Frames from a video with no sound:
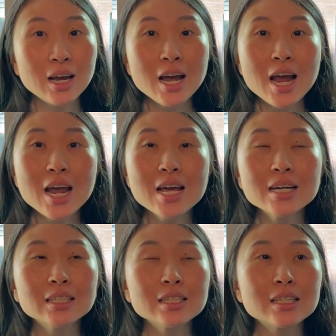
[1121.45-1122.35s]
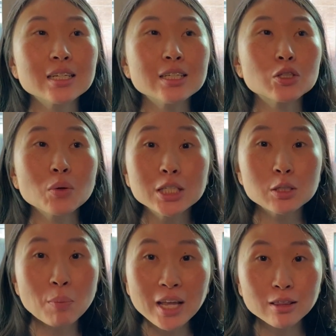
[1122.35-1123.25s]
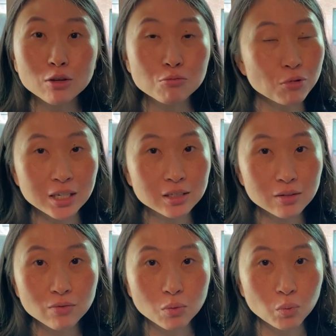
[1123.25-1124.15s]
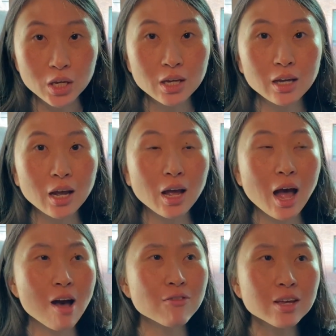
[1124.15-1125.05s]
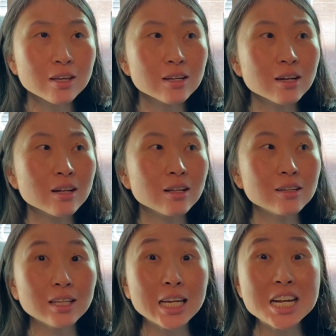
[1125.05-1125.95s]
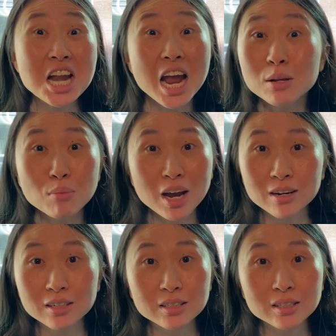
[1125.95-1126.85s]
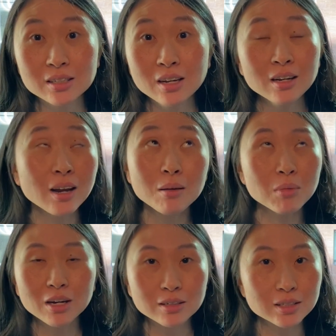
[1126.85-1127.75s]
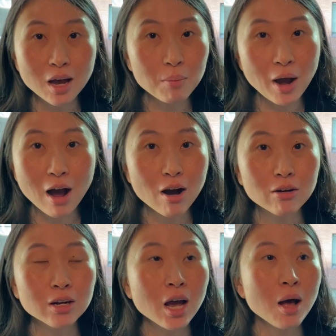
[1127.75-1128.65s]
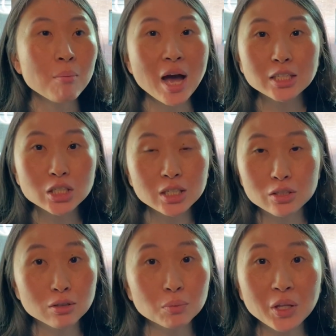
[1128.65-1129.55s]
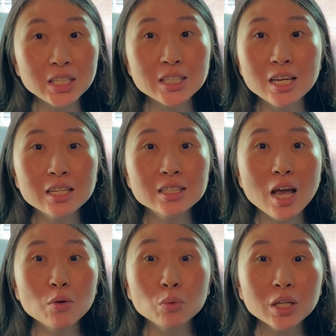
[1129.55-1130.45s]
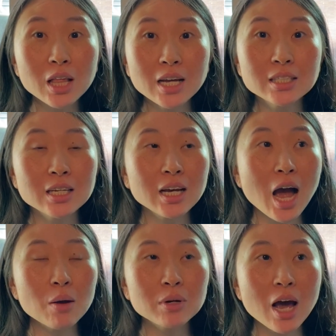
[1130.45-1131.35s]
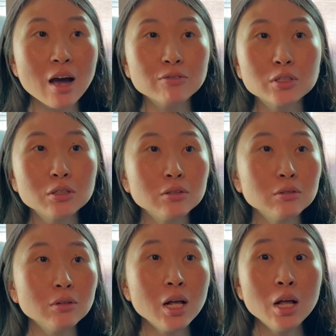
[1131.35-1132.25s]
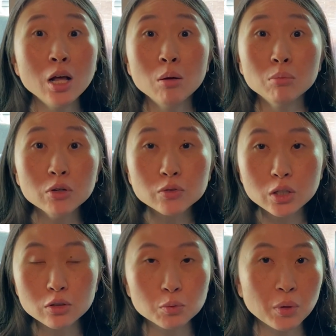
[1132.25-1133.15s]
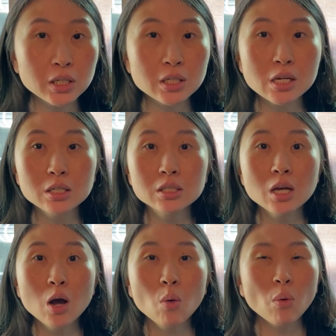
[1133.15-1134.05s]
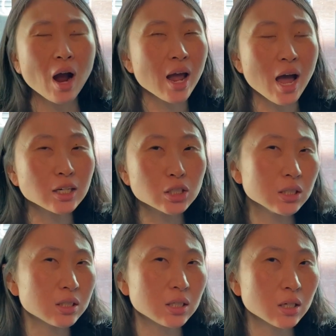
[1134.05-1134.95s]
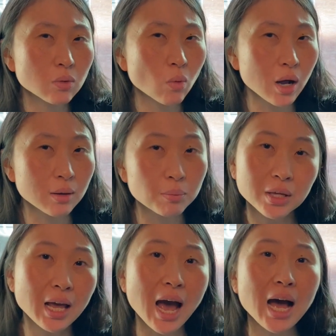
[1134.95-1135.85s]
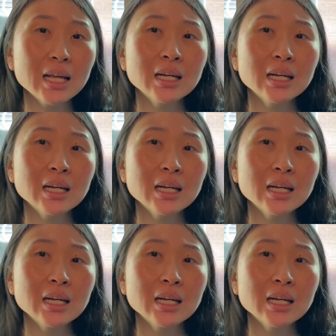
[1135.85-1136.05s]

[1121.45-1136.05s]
And so I spent the rest of the week having like nightmares about matching at certain places and realizing I would have to move to those places where I actually didn't want to be at,